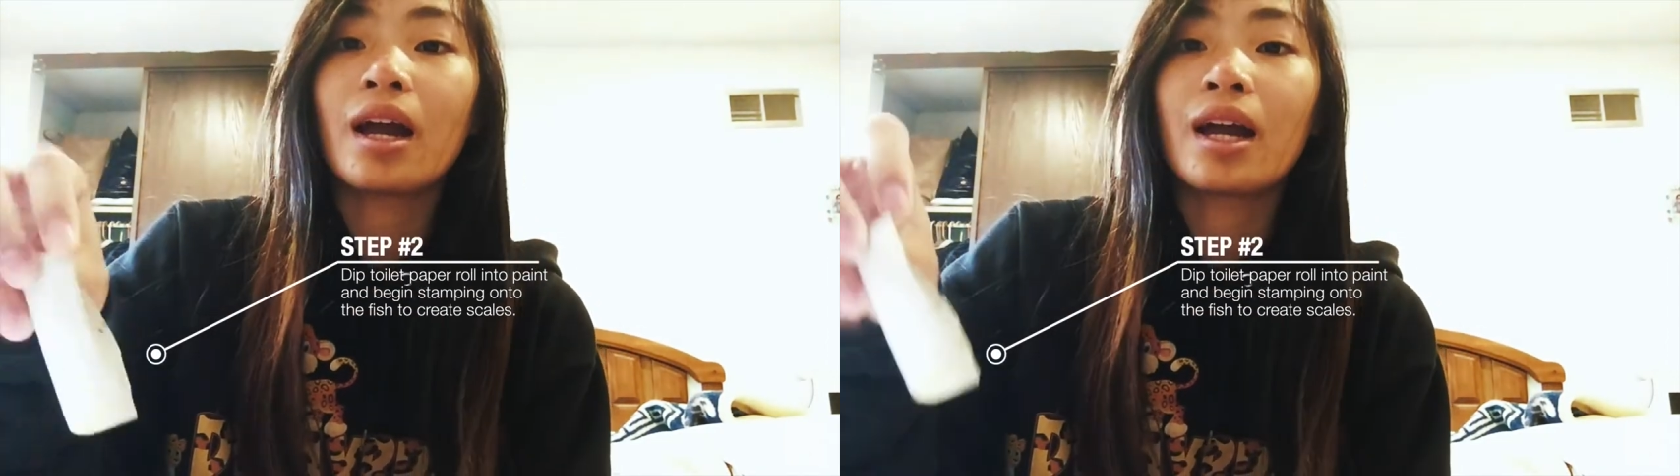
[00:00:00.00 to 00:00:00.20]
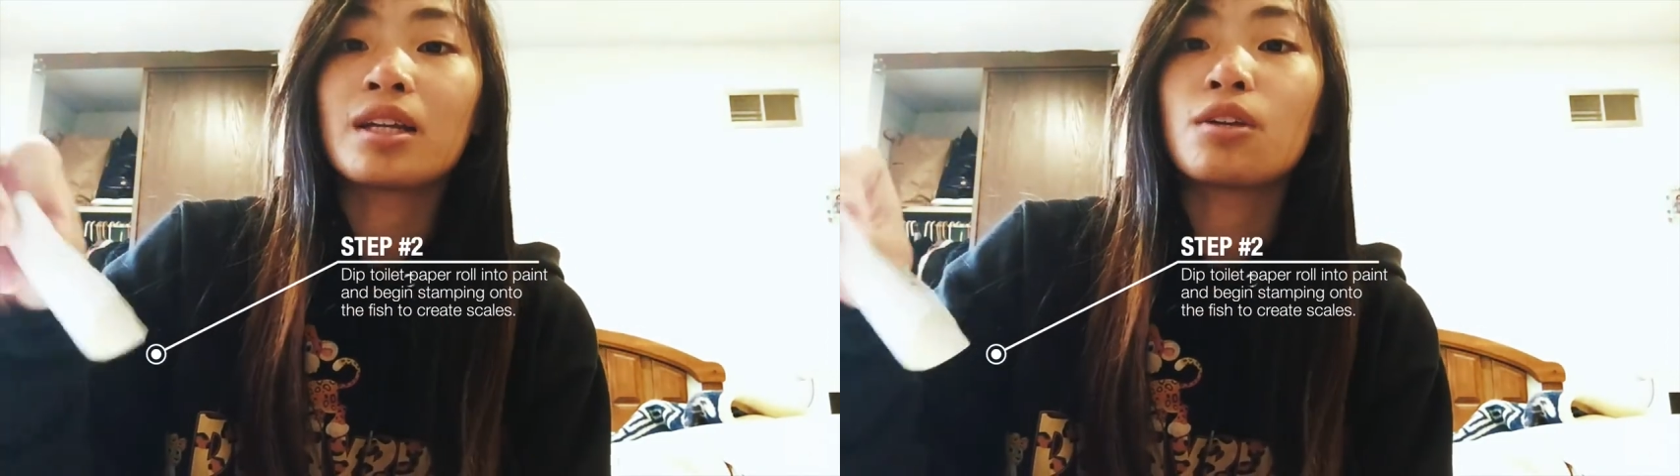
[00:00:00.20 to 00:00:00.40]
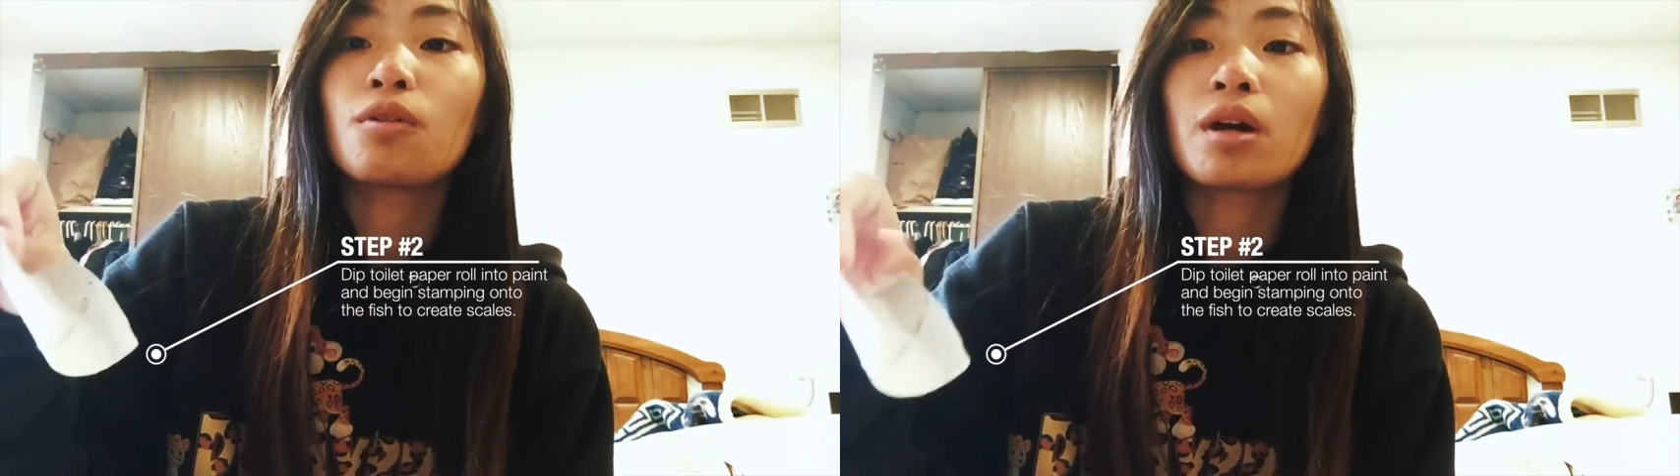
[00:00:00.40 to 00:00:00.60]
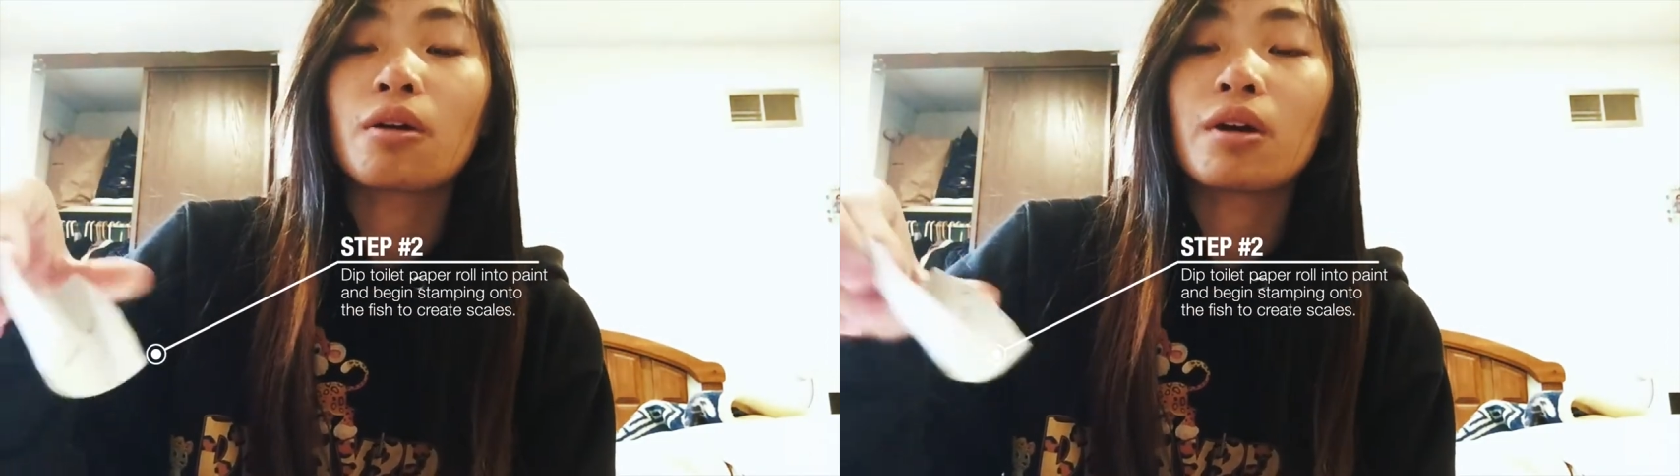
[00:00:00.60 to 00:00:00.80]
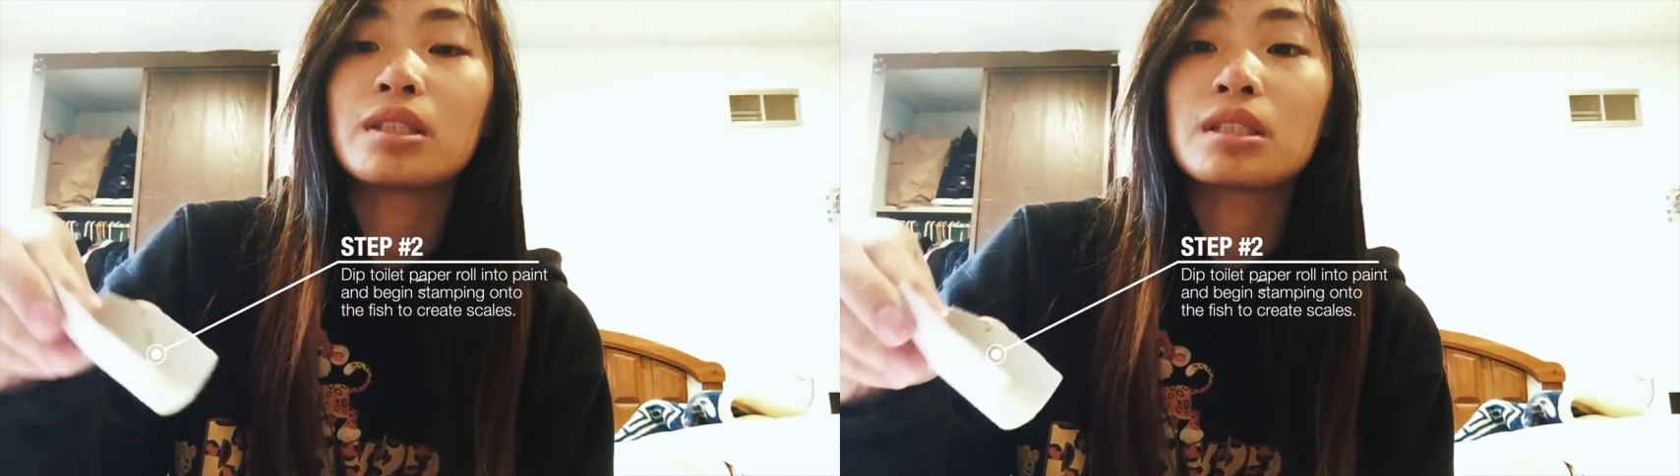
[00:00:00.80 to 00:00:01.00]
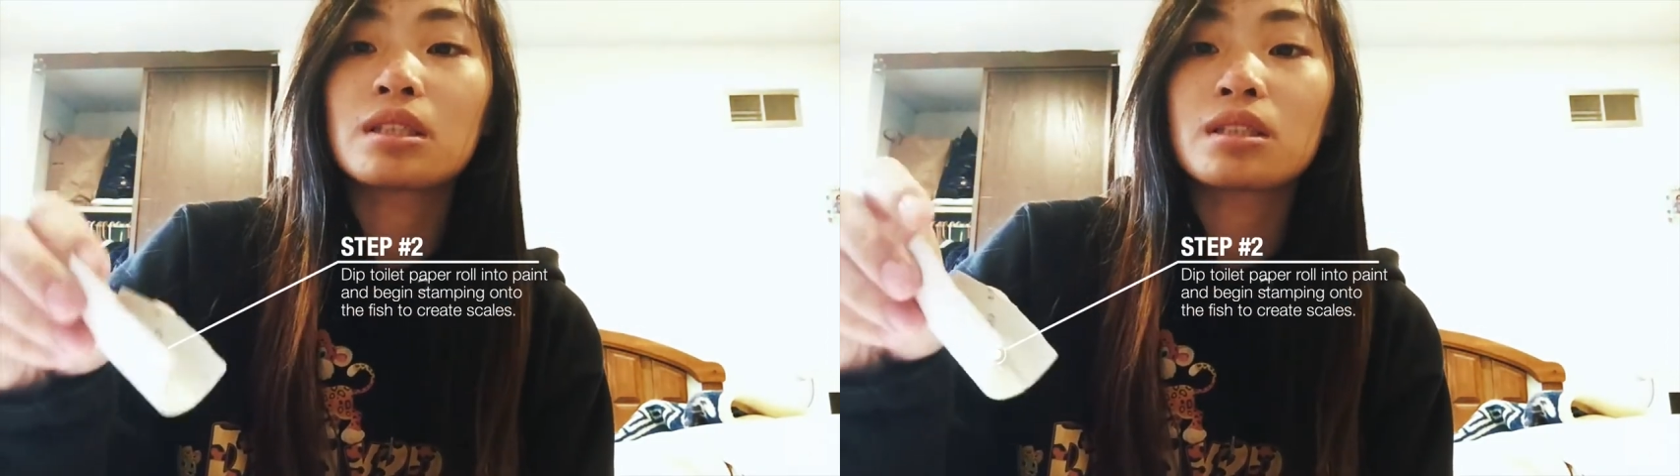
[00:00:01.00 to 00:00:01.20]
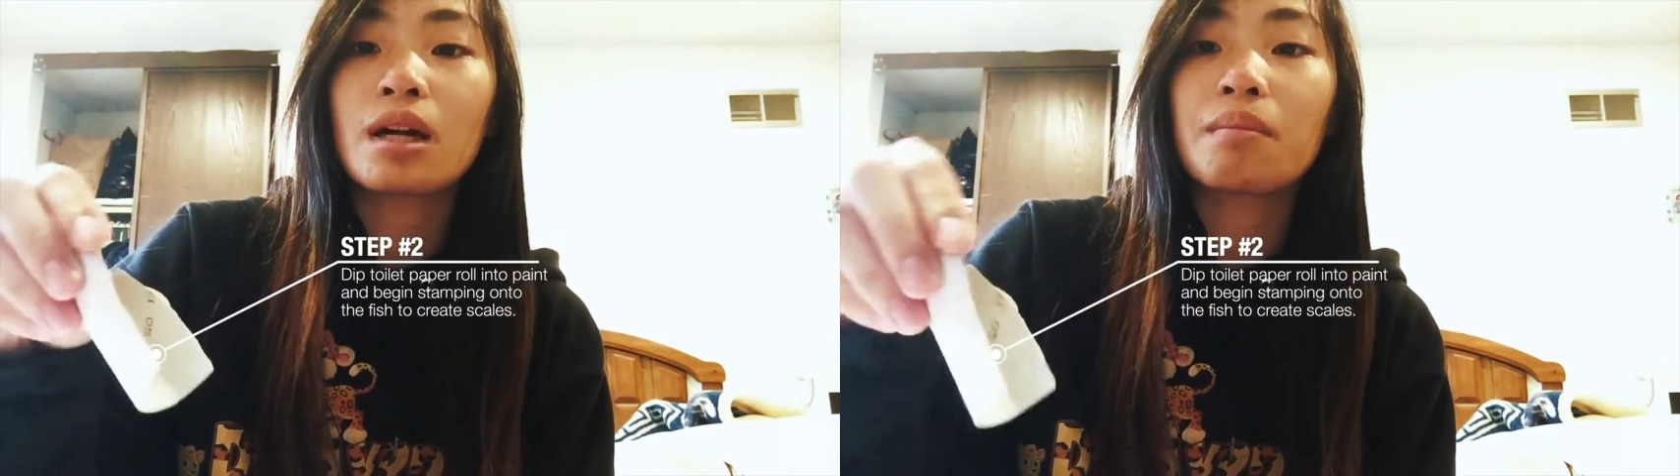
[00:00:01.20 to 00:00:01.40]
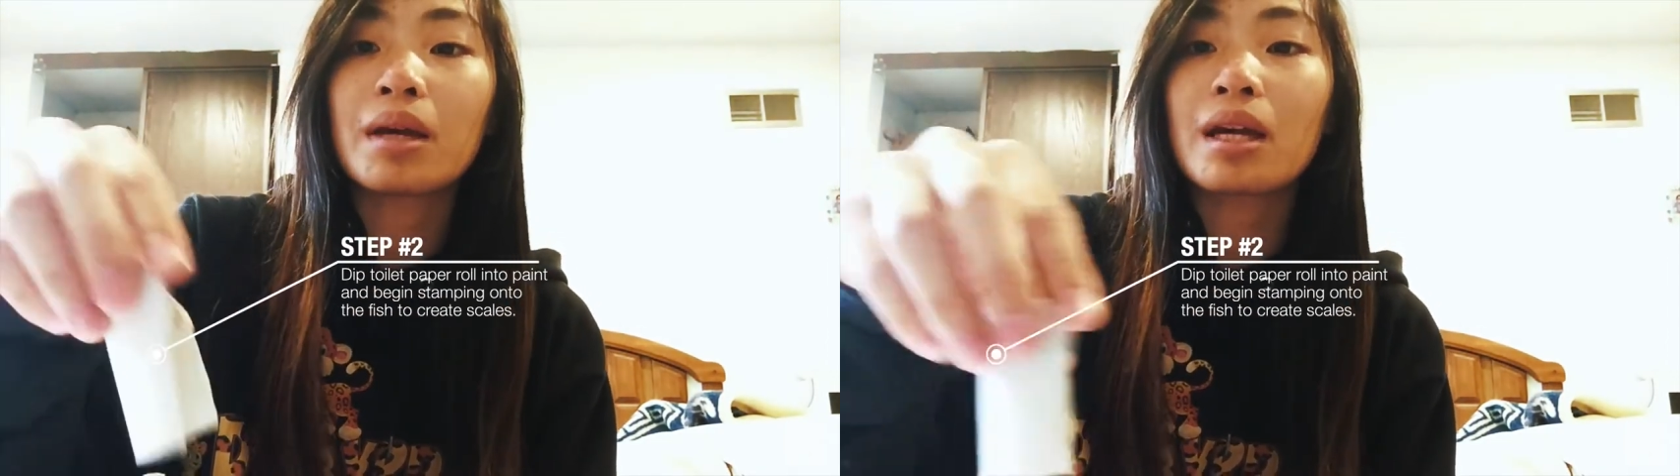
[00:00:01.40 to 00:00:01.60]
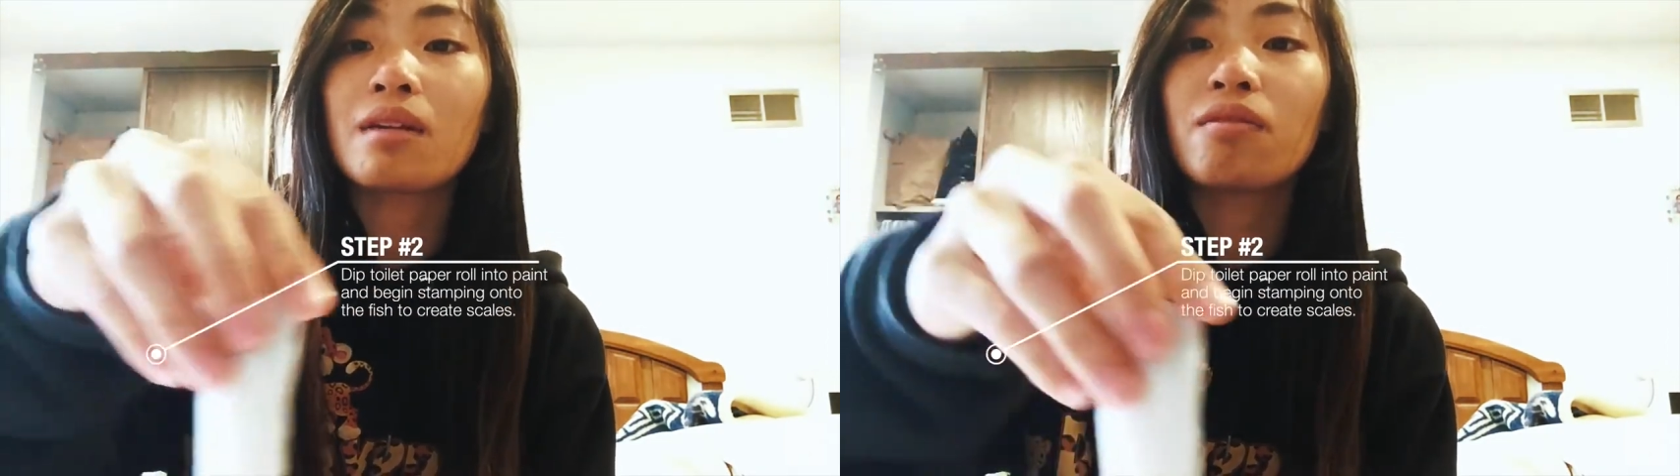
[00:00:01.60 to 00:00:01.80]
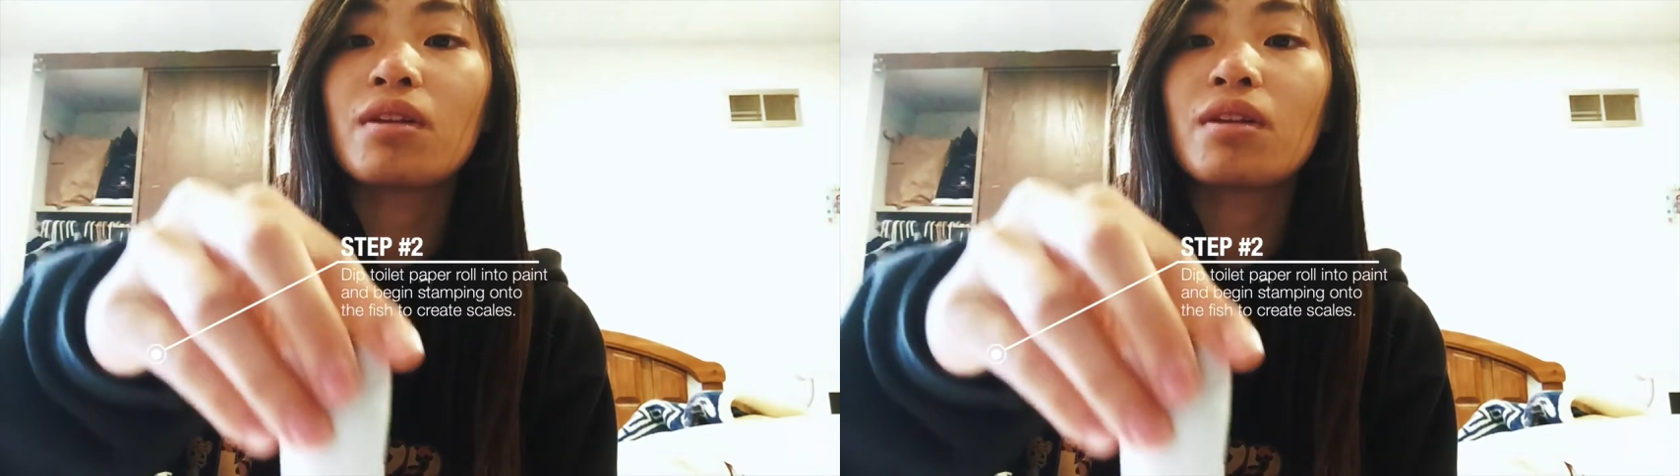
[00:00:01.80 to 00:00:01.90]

and you are going to start making